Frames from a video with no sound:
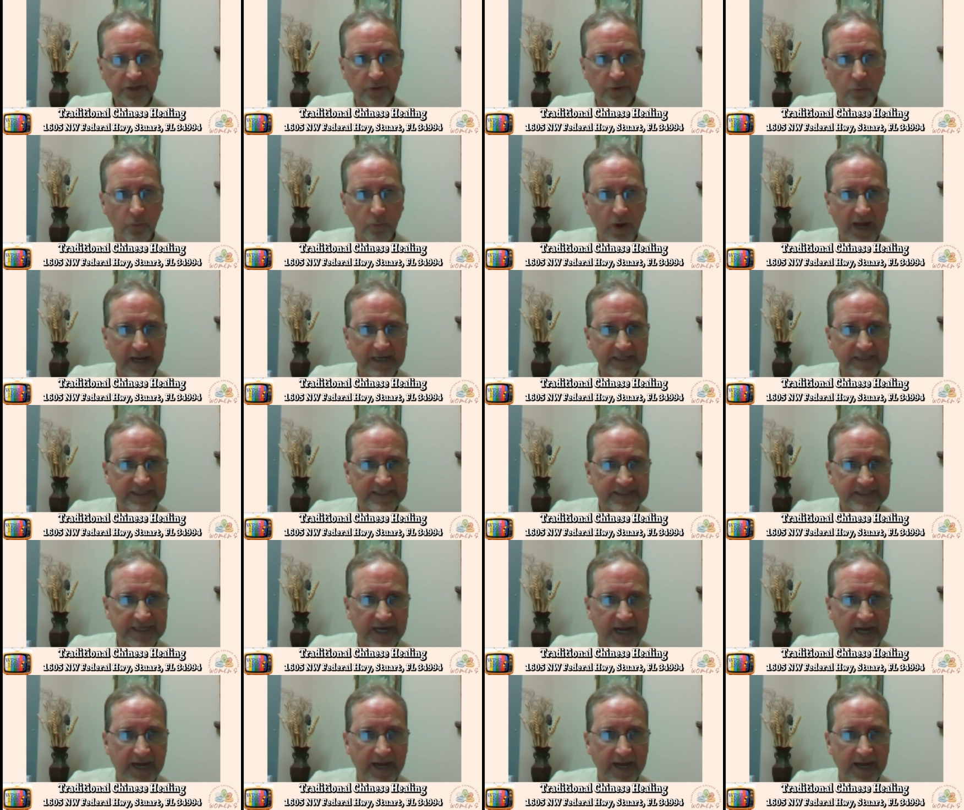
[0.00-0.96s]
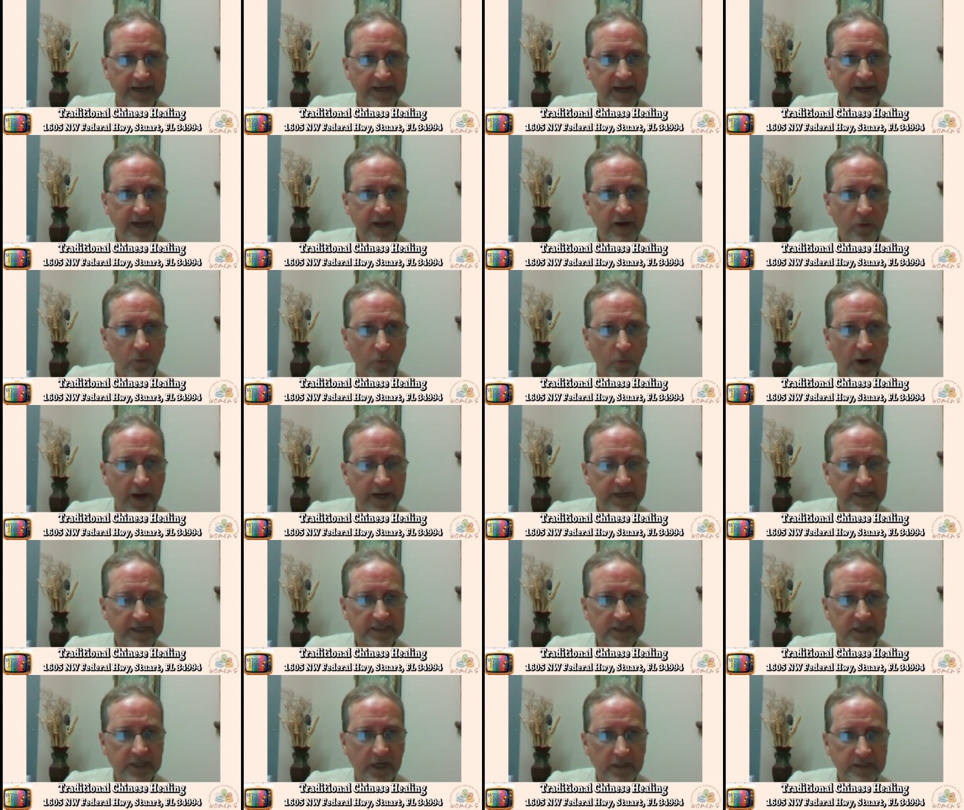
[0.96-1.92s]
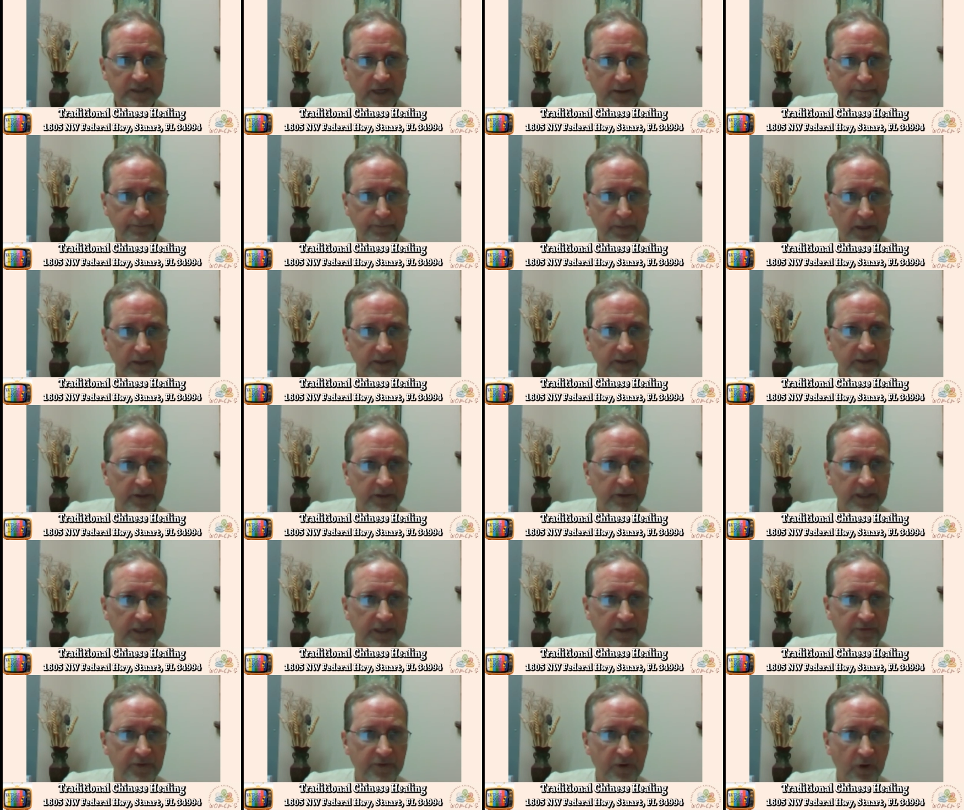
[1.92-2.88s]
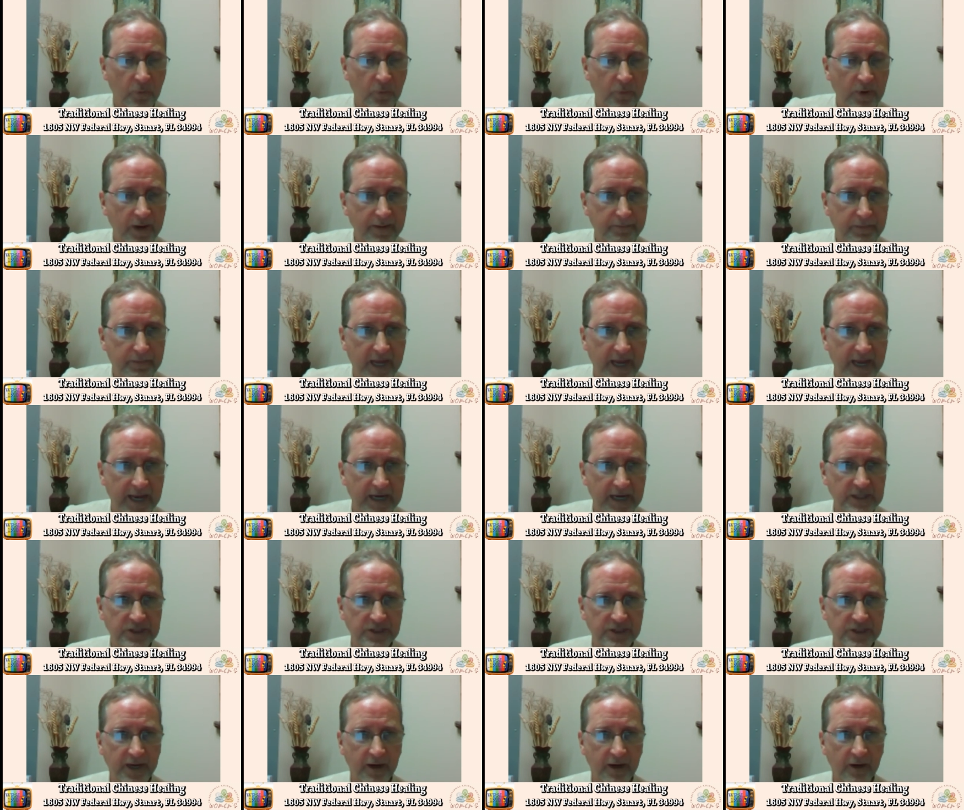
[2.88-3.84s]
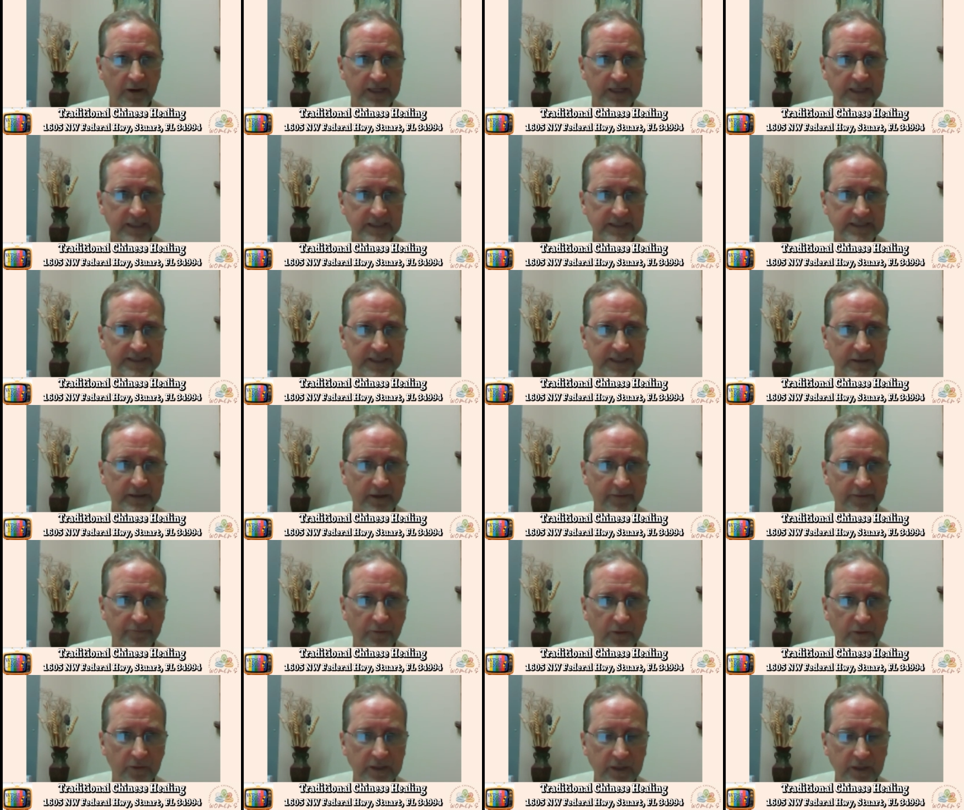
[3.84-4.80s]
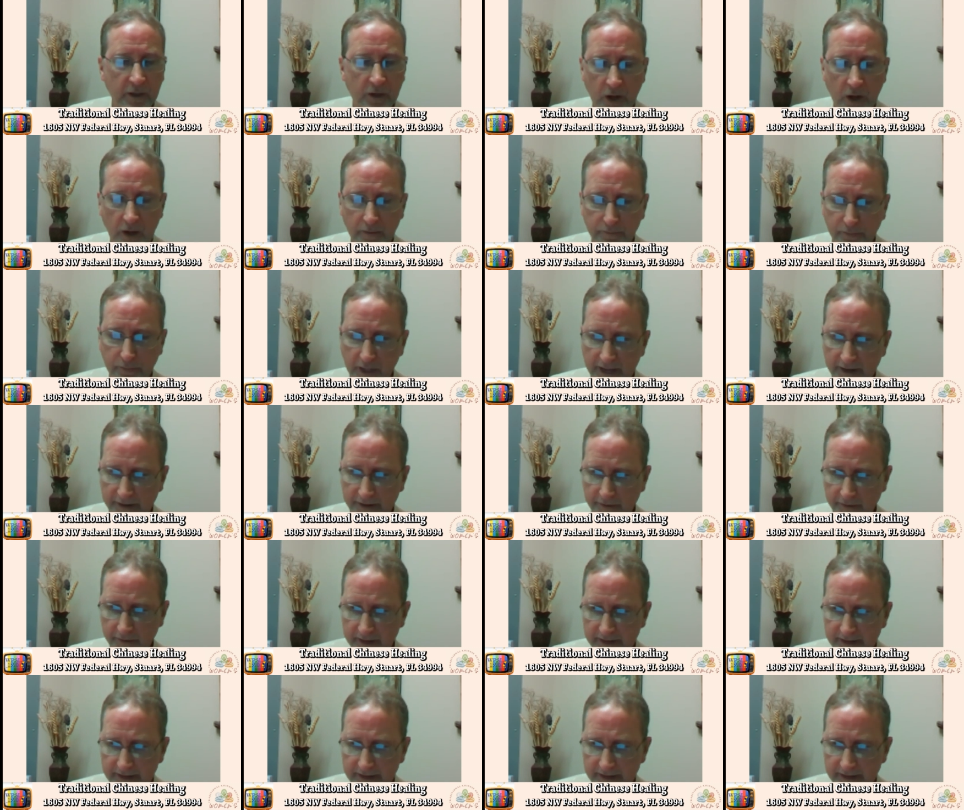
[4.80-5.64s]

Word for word: the right side, right tucked up underneath your rib cage there is the liver and the gallbladder.